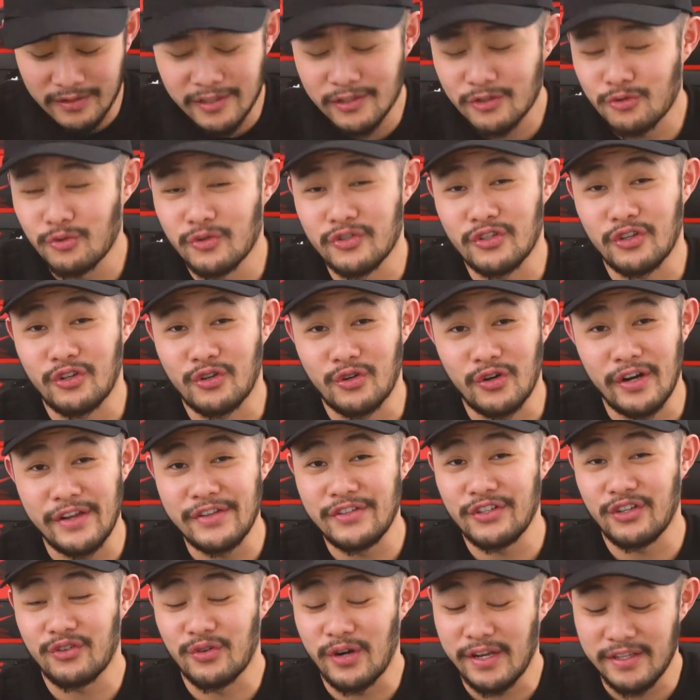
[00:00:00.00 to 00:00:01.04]
This was a
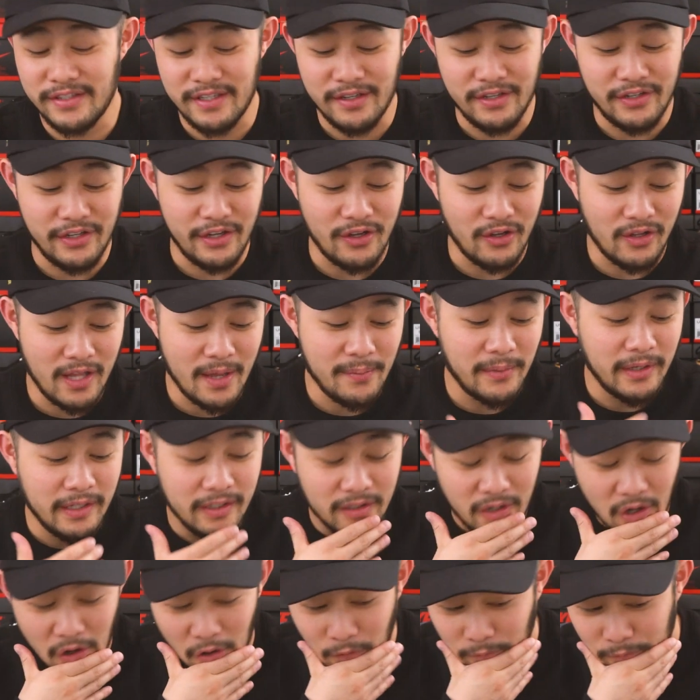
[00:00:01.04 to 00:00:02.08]
crazy deal. I
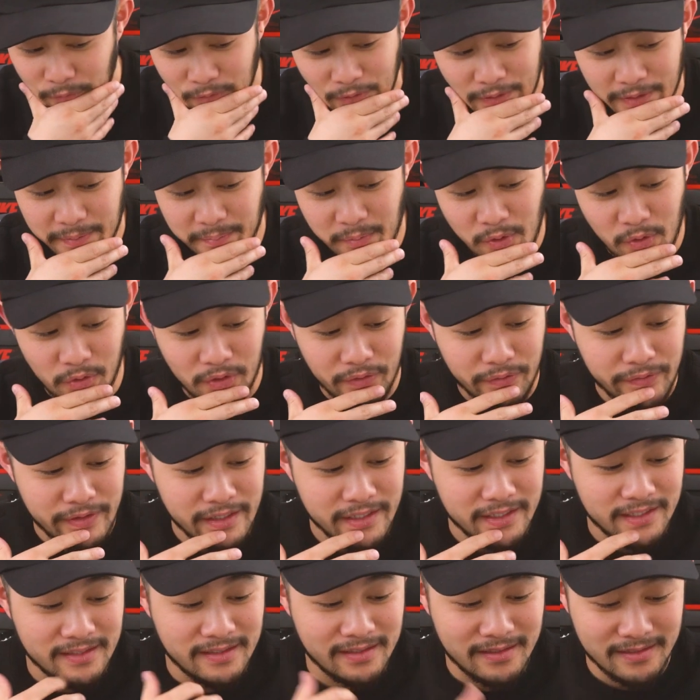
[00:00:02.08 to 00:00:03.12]
mean, hopefully more of
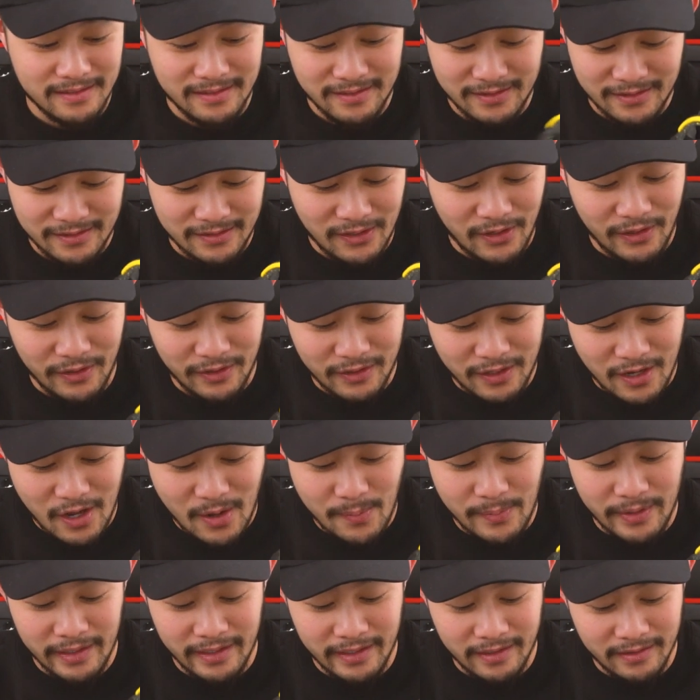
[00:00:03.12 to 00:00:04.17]
these start
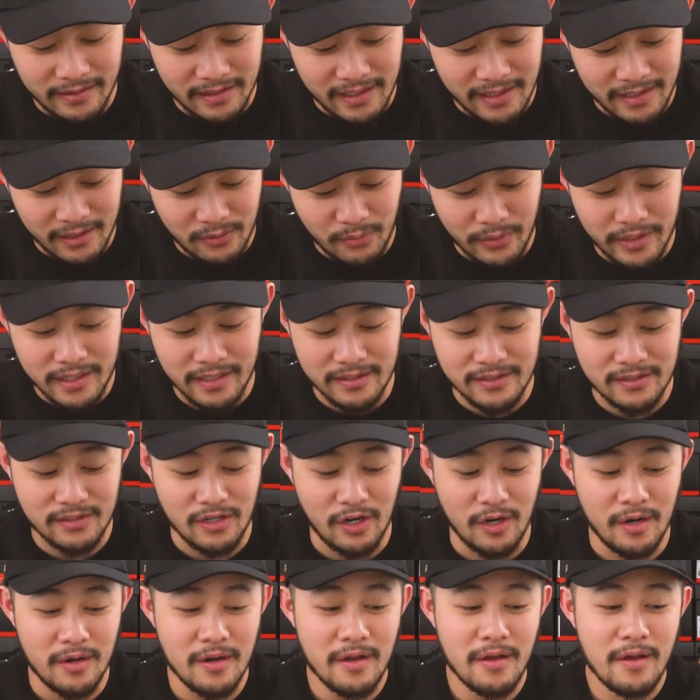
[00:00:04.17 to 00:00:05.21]
coming, and like we can
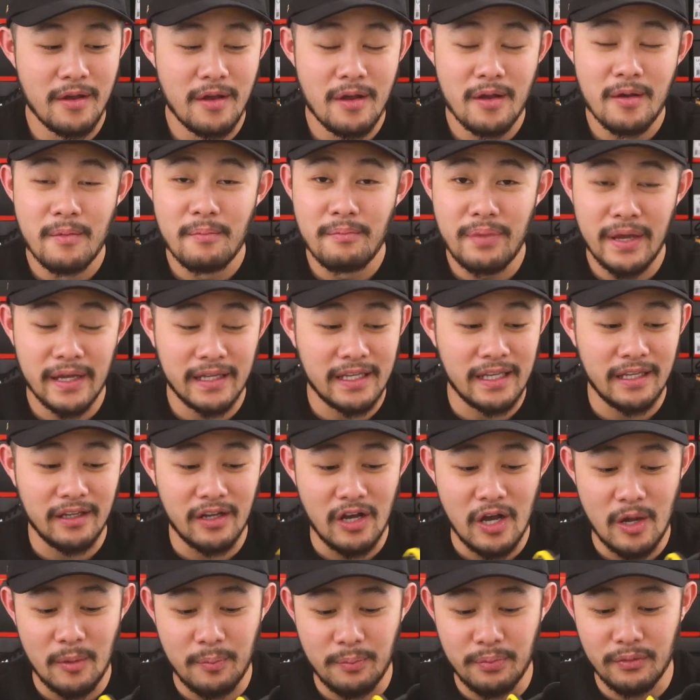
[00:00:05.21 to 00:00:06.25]
start picking
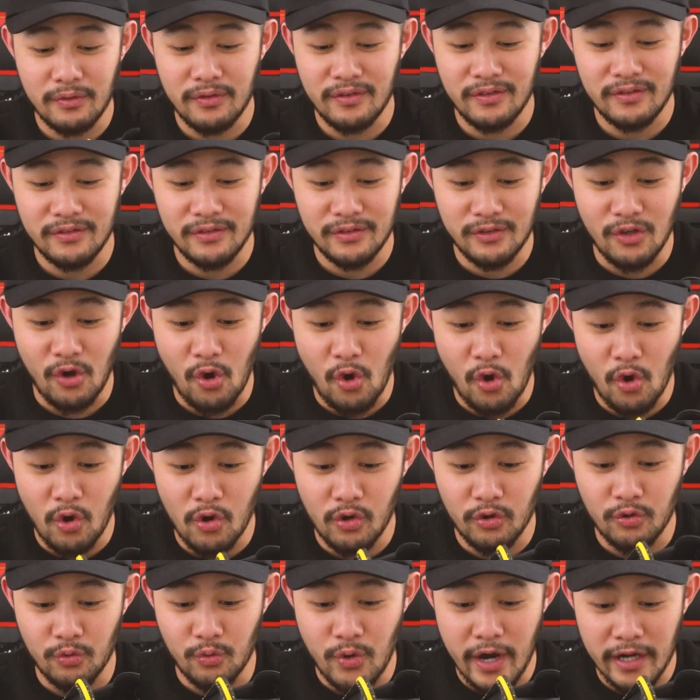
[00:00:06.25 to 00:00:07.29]
up the
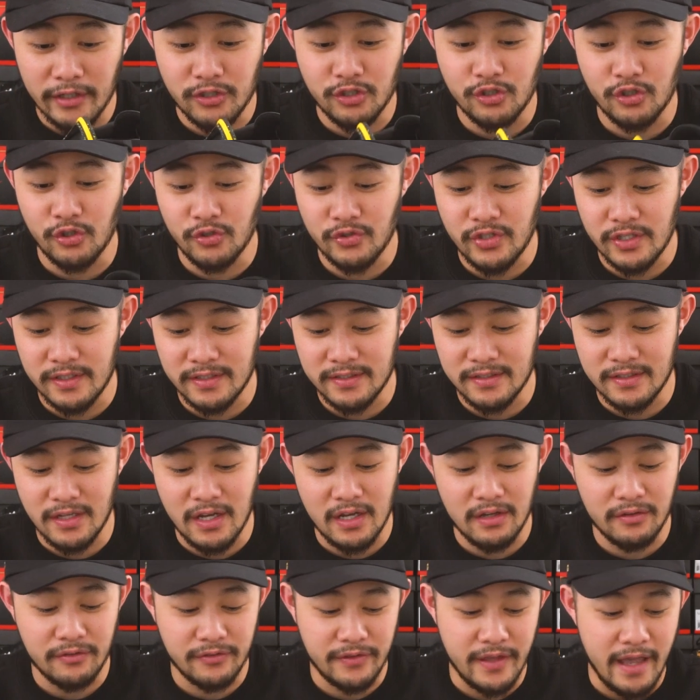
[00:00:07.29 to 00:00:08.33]
old retros and
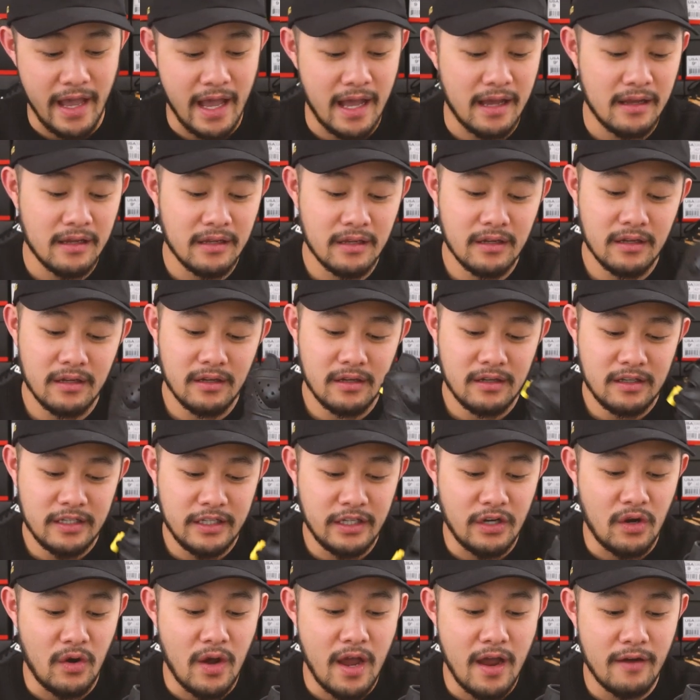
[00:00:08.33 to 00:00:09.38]
stuff that,
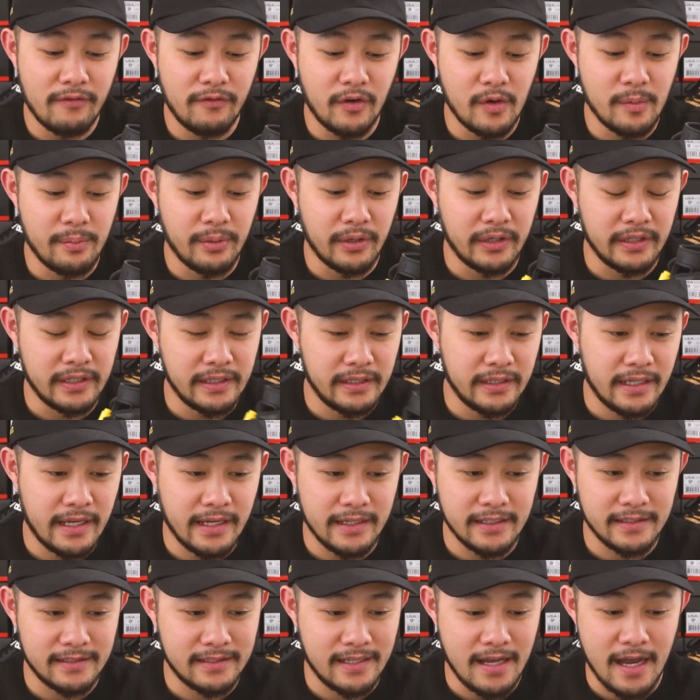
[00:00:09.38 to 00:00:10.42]
you know, everybody
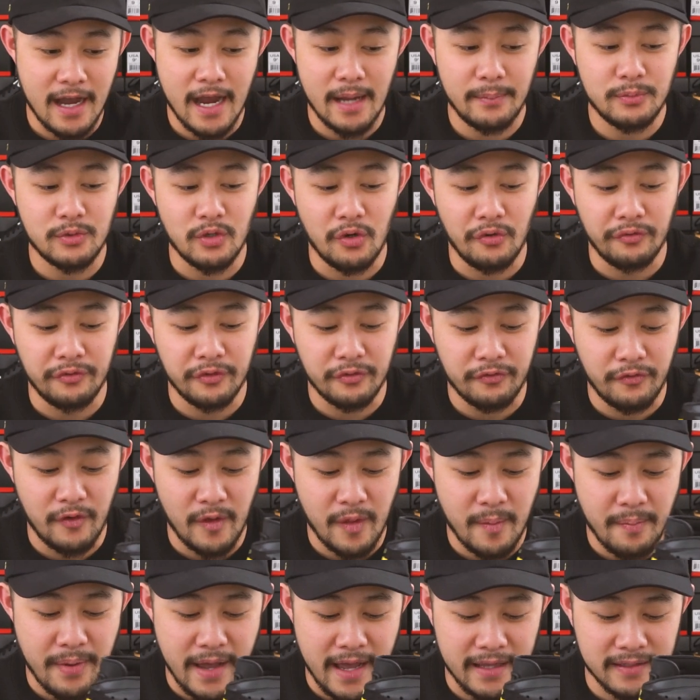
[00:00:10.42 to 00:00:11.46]
has hyped over
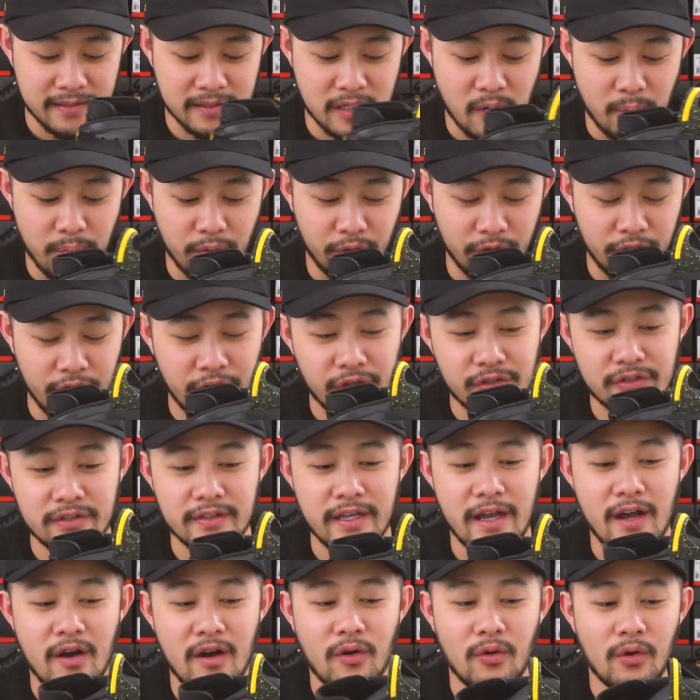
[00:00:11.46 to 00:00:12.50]
for the past couple of years
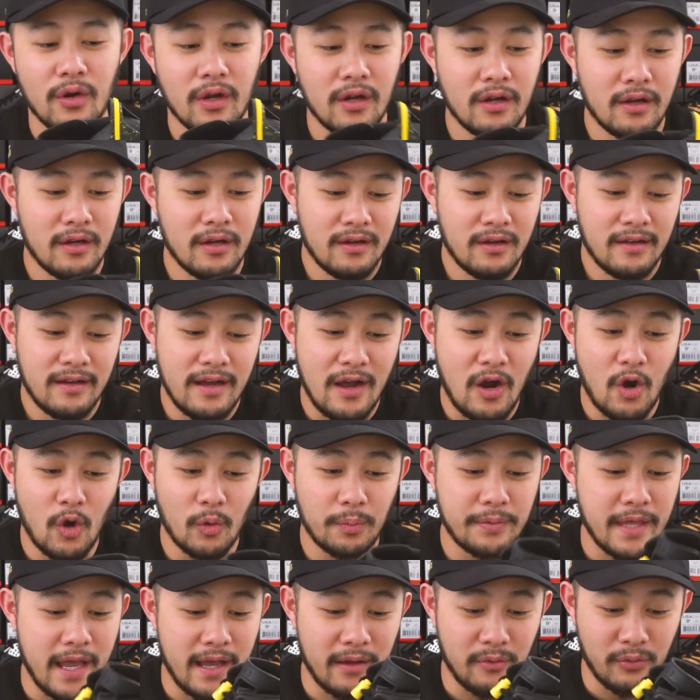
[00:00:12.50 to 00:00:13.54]
now. I
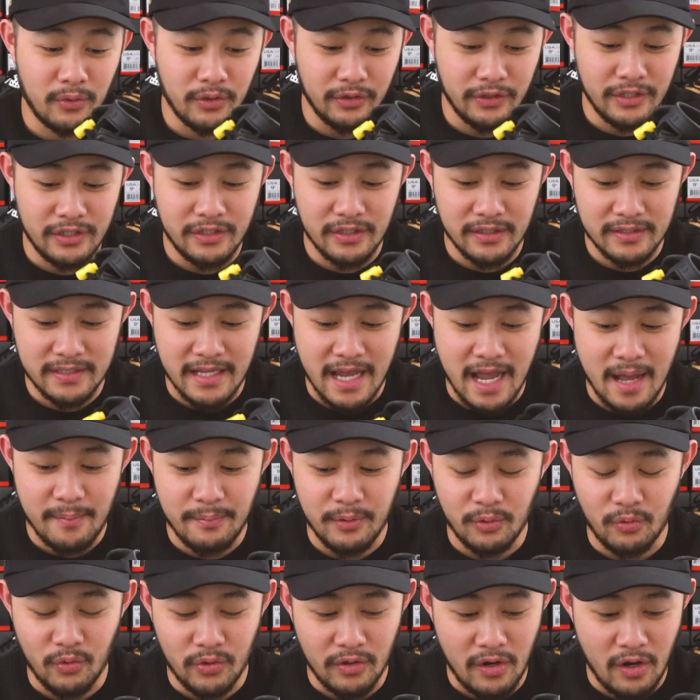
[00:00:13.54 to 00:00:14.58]
hope that really does
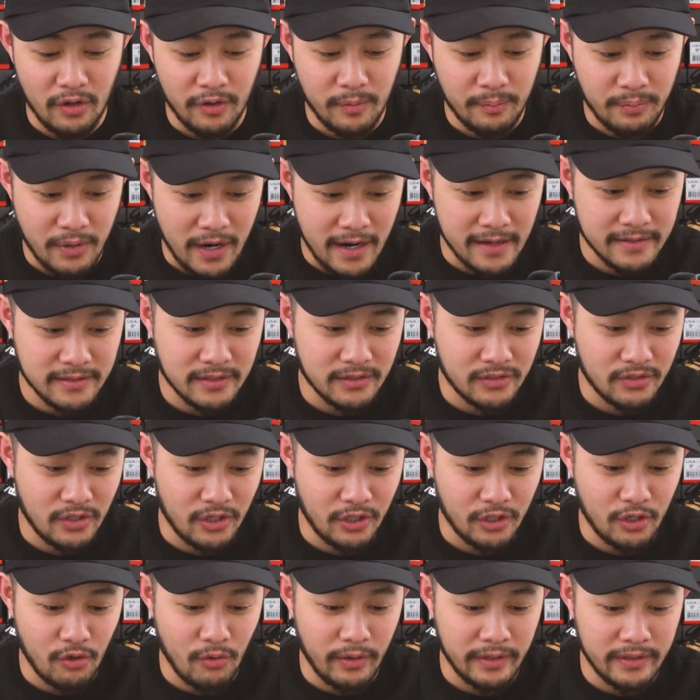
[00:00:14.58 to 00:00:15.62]
happen, where all the prices
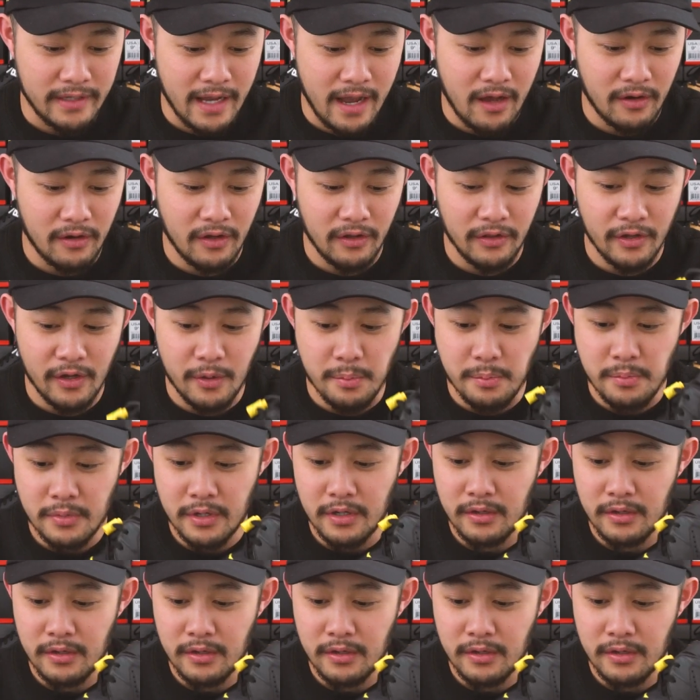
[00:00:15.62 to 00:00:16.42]
start going down on them.